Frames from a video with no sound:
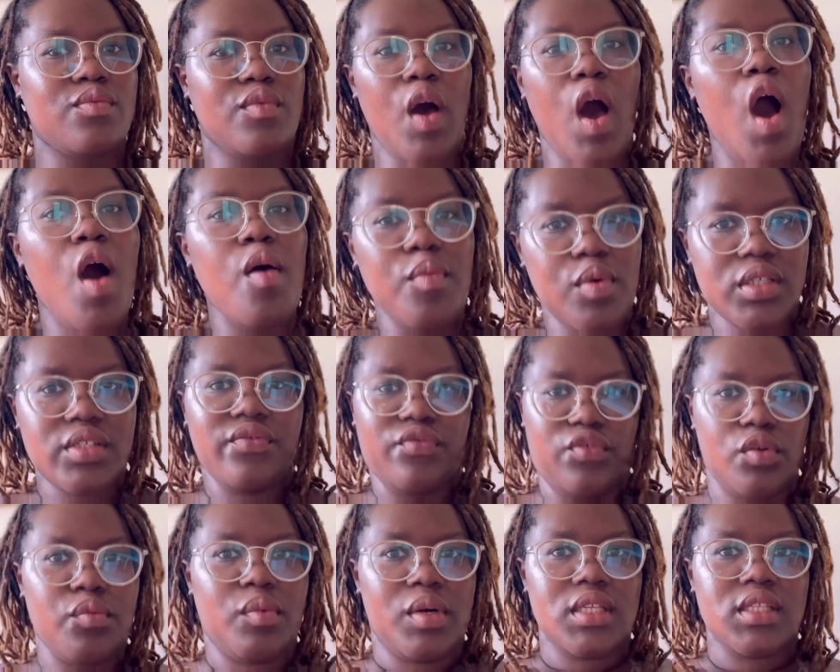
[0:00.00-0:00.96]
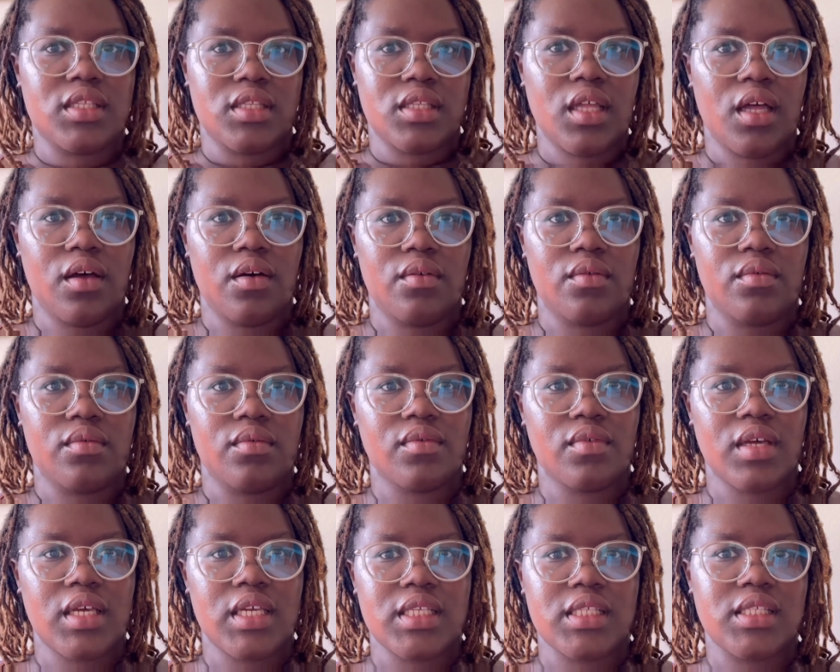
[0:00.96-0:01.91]
almost four months though,
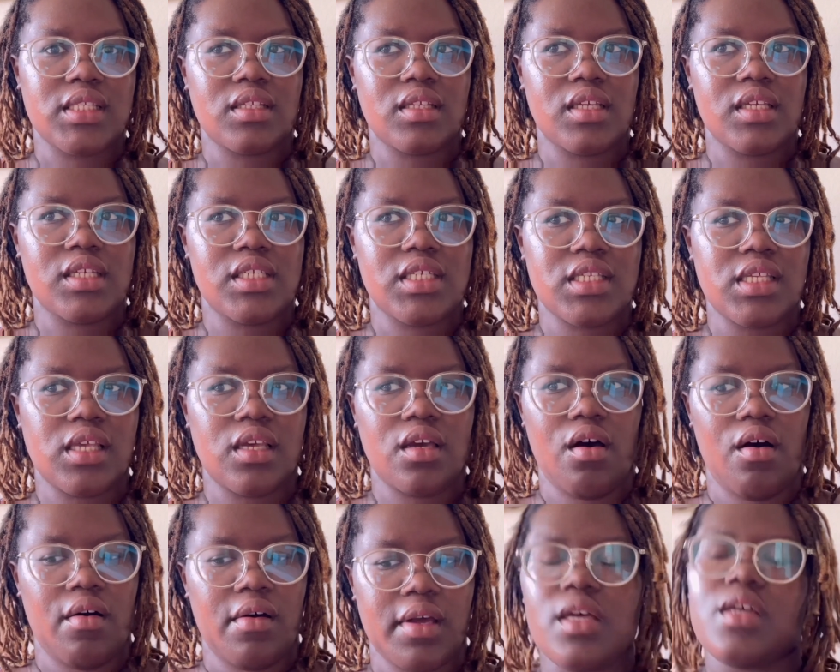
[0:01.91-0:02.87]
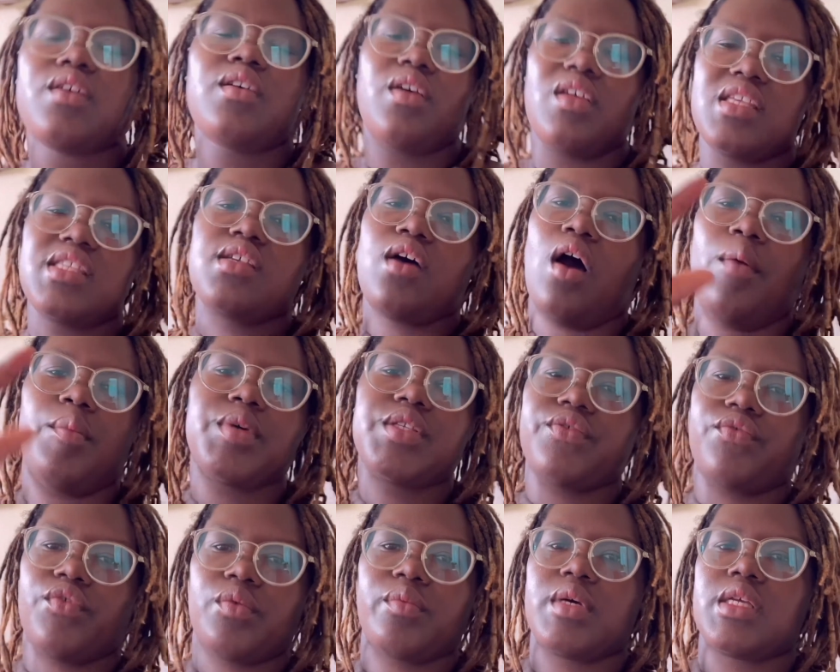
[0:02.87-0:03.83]
cause it just hit August. It's almost
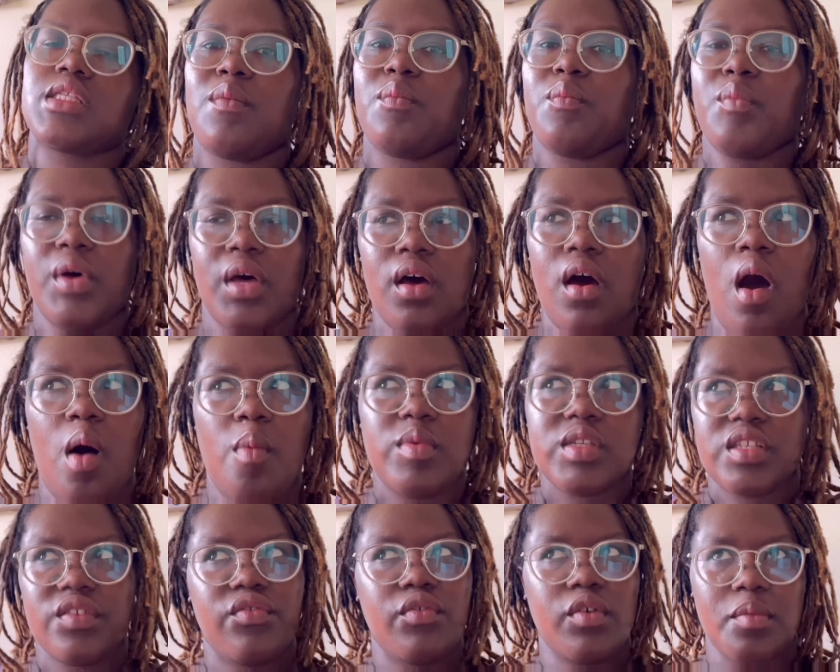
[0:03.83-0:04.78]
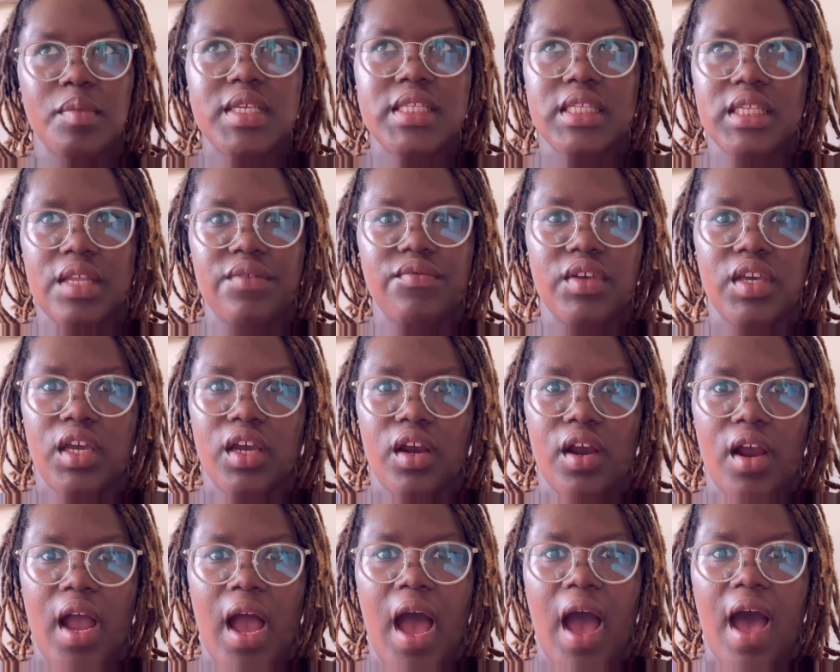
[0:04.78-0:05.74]
four months, but almost four months of living
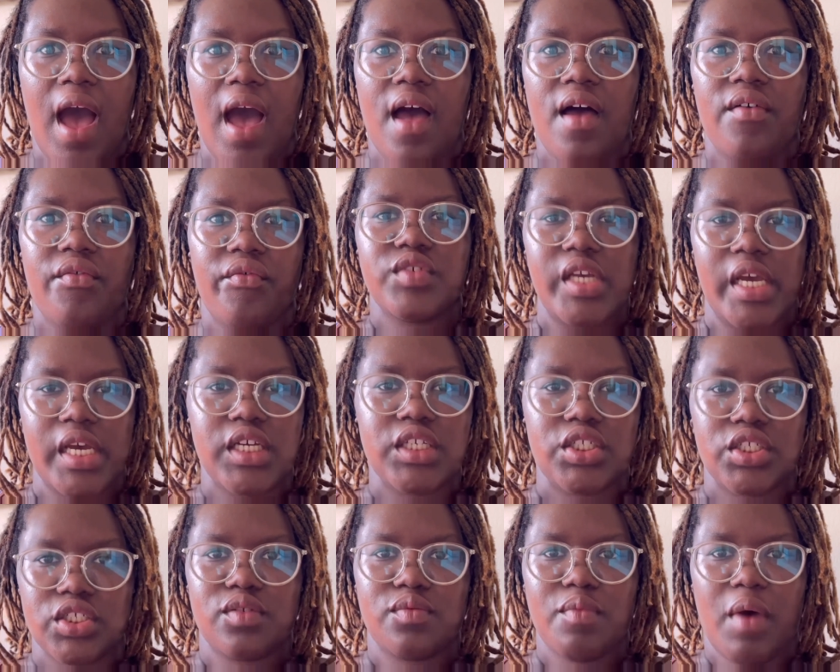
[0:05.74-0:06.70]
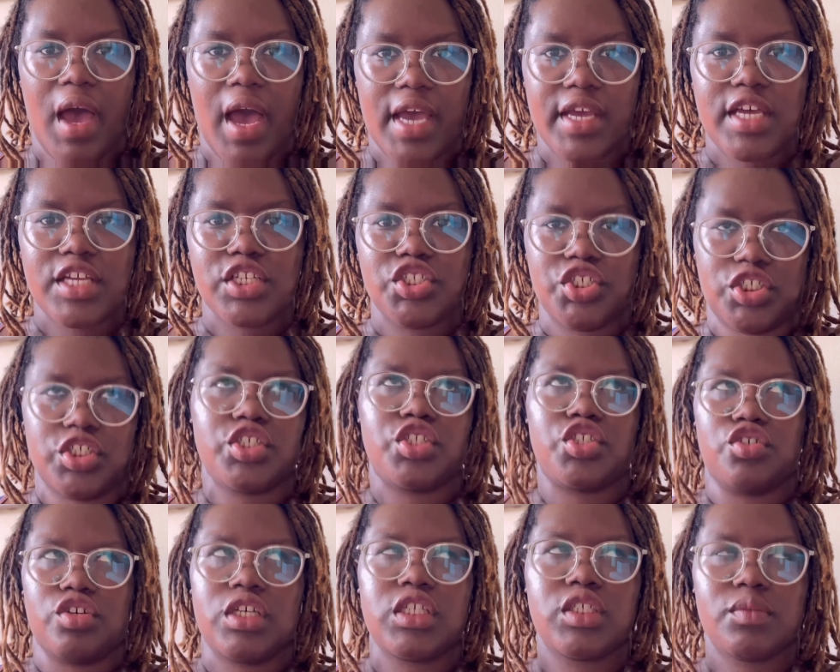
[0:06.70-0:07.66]
here, I've changed my, I just
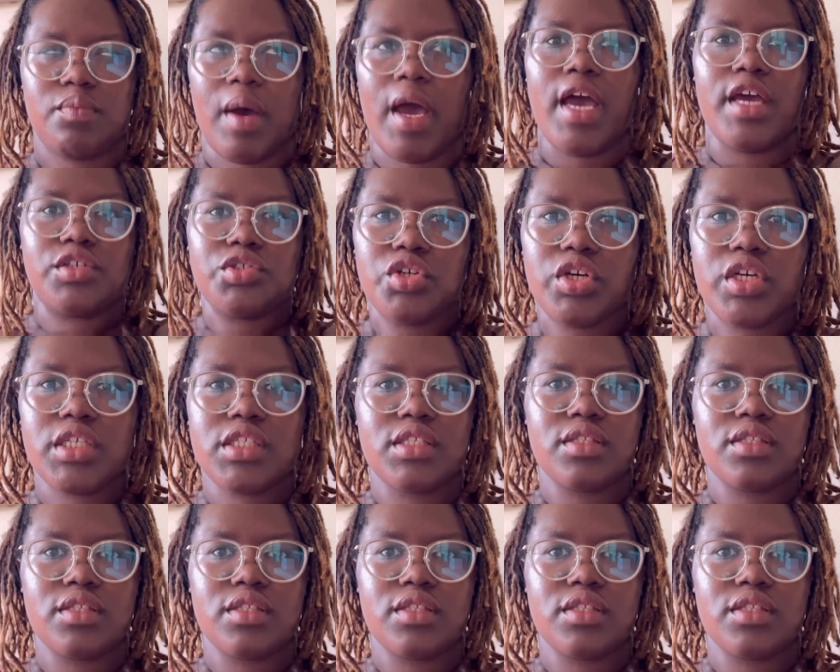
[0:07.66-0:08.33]
changed my address.